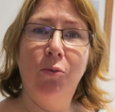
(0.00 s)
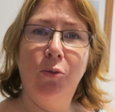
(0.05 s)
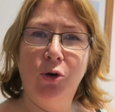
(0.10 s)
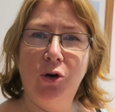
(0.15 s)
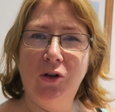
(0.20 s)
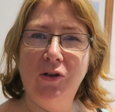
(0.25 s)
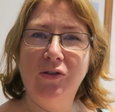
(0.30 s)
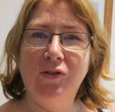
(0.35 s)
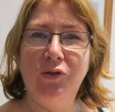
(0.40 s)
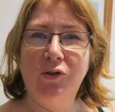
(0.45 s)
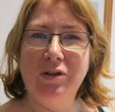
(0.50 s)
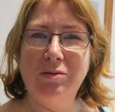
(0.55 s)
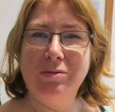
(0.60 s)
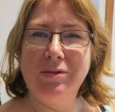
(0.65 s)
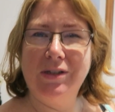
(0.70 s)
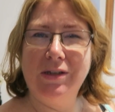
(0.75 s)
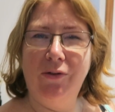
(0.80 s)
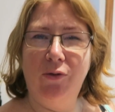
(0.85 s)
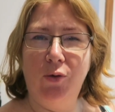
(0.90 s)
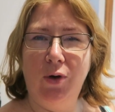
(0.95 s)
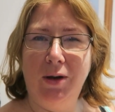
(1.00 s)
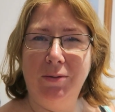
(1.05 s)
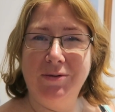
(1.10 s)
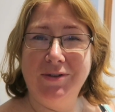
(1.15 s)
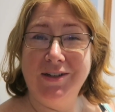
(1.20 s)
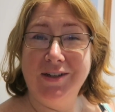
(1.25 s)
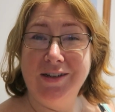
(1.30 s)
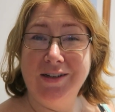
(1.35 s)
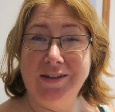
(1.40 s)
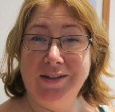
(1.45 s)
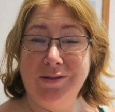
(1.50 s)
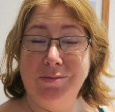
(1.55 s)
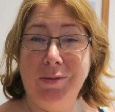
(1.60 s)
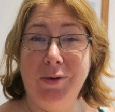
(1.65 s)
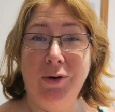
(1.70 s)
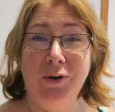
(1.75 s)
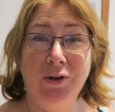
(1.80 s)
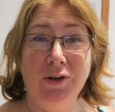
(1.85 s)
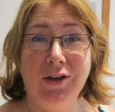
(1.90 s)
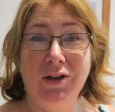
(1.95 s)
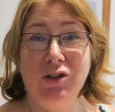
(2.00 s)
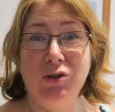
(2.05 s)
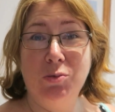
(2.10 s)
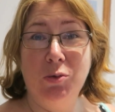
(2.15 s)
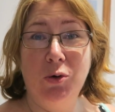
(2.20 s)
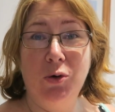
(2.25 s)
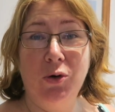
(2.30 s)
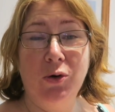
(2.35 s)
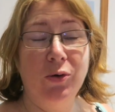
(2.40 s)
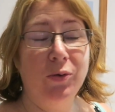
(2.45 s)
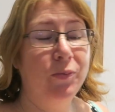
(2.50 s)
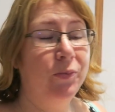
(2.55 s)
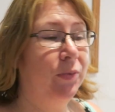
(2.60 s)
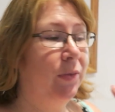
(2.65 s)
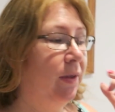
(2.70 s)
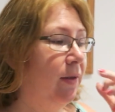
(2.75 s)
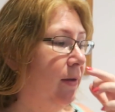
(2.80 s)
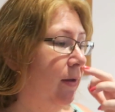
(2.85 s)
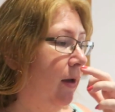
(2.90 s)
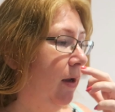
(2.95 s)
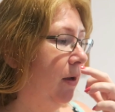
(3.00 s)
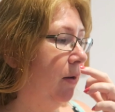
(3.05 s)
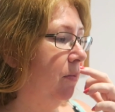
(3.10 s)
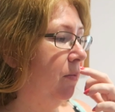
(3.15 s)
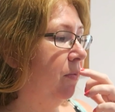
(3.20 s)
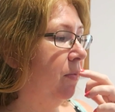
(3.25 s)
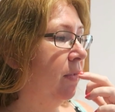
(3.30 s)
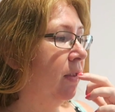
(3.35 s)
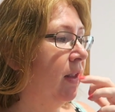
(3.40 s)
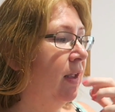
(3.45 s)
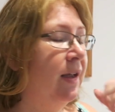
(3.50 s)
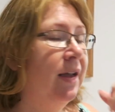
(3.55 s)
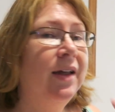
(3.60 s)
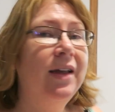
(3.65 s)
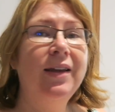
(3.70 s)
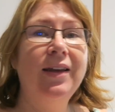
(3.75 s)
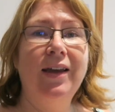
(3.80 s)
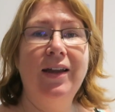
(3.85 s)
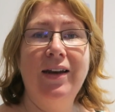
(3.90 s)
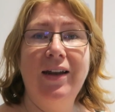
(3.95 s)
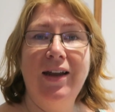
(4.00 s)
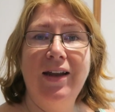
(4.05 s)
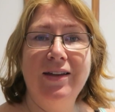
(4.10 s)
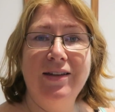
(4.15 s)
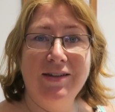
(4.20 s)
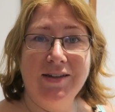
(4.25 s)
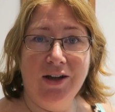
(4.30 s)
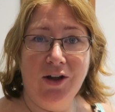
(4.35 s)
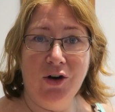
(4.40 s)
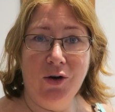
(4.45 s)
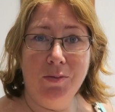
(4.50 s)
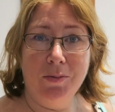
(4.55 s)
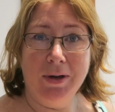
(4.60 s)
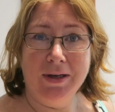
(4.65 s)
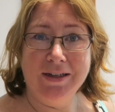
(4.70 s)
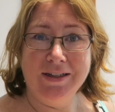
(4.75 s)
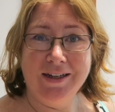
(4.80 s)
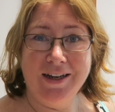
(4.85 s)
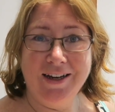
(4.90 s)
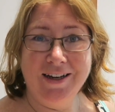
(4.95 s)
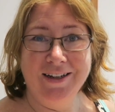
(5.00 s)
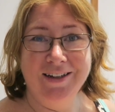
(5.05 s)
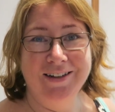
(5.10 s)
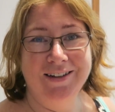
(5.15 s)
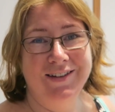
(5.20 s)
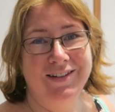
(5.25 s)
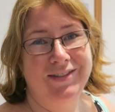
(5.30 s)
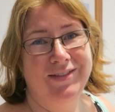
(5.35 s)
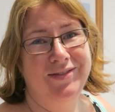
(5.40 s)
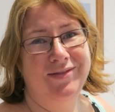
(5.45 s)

put all this Christmas stuff way upstairs. Maybe I'll get it tomorrow. Get a head start on Monday.